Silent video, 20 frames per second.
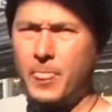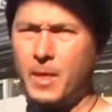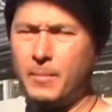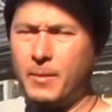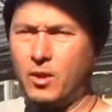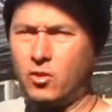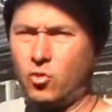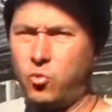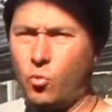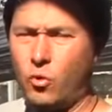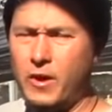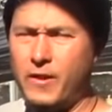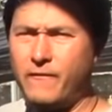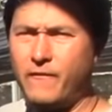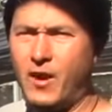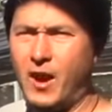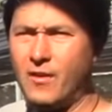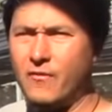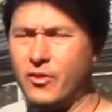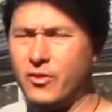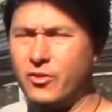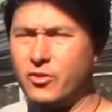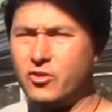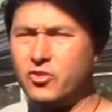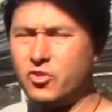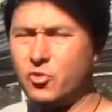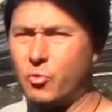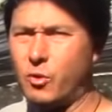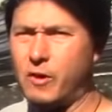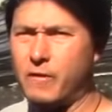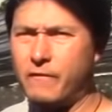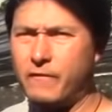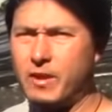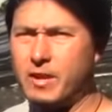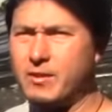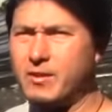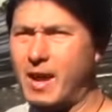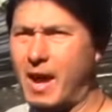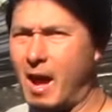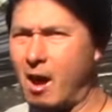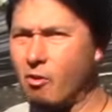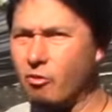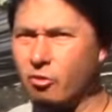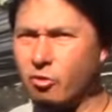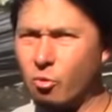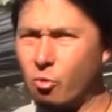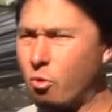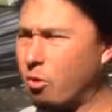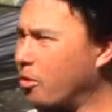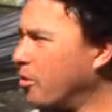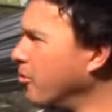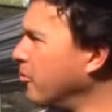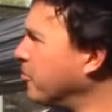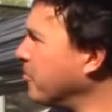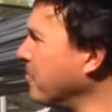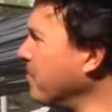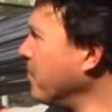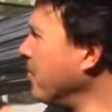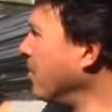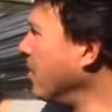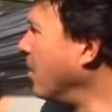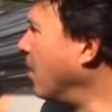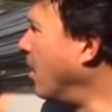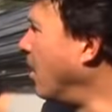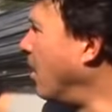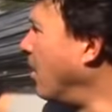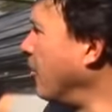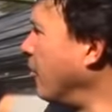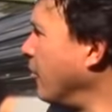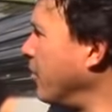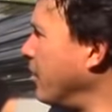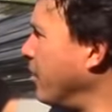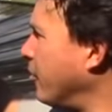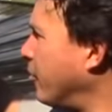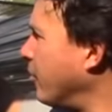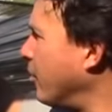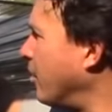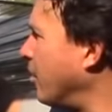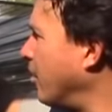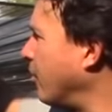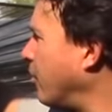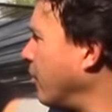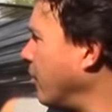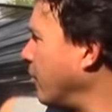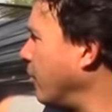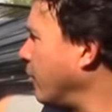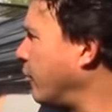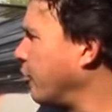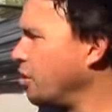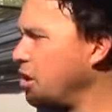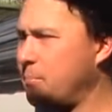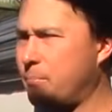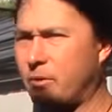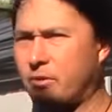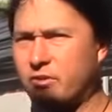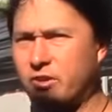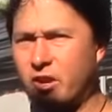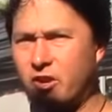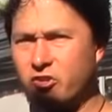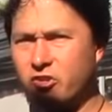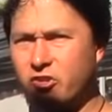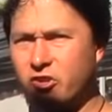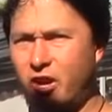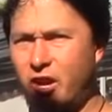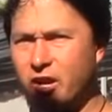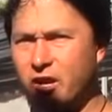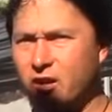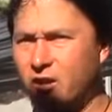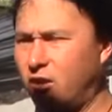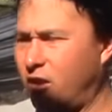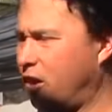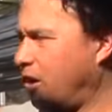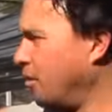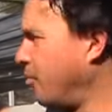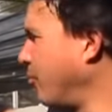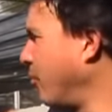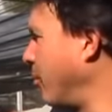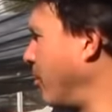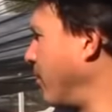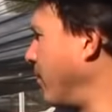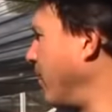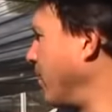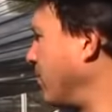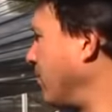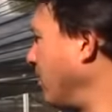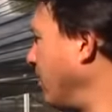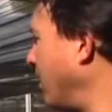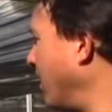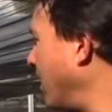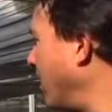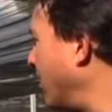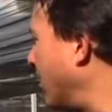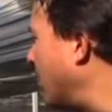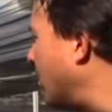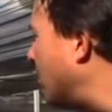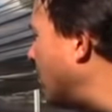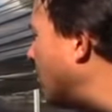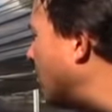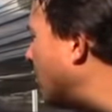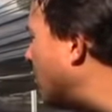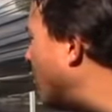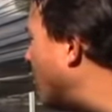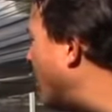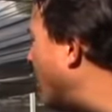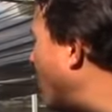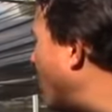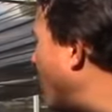about 2,500 square feet outdoors underneath I think a 30% shade cloth, where they're basically got a